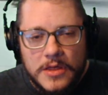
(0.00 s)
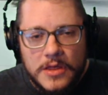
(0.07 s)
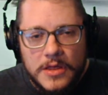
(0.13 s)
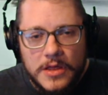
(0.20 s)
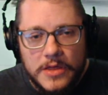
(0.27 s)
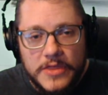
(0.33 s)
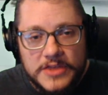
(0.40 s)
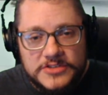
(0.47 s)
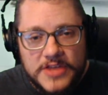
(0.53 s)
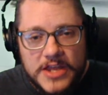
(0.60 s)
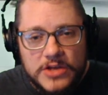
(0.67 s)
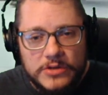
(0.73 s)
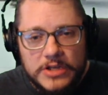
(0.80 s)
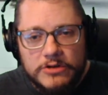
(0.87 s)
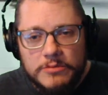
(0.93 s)
They say
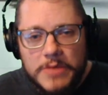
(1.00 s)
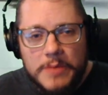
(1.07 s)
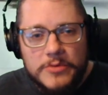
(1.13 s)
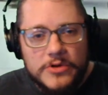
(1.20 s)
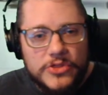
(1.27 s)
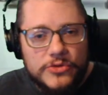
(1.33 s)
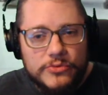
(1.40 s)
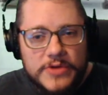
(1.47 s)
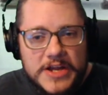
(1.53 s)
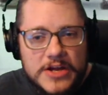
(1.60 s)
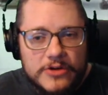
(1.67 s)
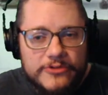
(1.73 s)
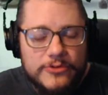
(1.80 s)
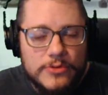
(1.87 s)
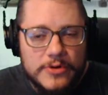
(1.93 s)
you only remember 3
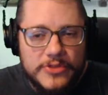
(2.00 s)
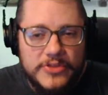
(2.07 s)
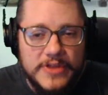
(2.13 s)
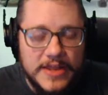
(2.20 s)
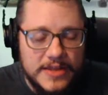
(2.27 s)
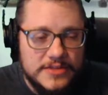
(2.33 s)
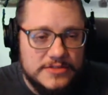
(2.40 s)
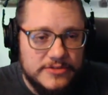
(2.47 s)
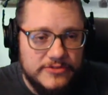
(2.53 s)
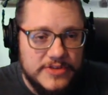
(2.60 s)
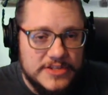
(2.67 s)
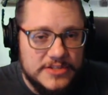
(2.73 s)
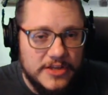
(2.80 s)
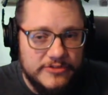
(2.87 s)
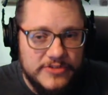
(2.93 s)
or 4 things
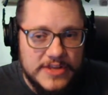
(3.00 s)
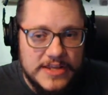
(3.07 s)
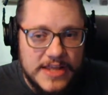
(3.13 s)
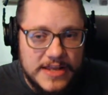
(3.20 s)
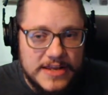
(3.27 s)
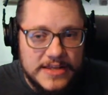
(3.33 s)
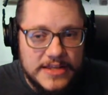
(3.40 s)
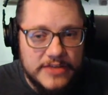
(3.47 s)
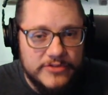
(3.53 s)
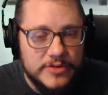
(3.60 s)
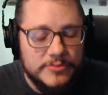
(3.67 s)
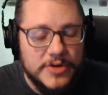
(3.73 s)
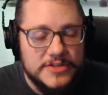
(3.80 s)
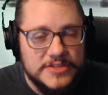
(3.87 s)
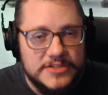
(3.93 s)
vis-a-vis any
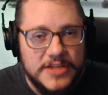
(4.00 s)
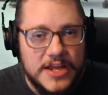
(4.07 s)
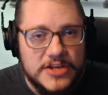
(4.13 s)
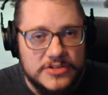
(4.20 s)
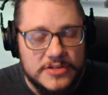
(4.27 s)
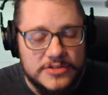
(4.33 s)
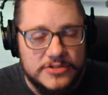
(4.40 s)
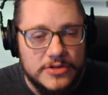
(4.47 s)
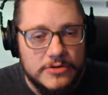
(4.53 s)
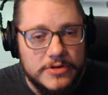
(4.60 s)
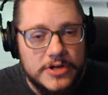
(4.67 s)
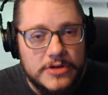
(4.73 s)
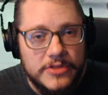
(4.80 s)
given presentation, so here they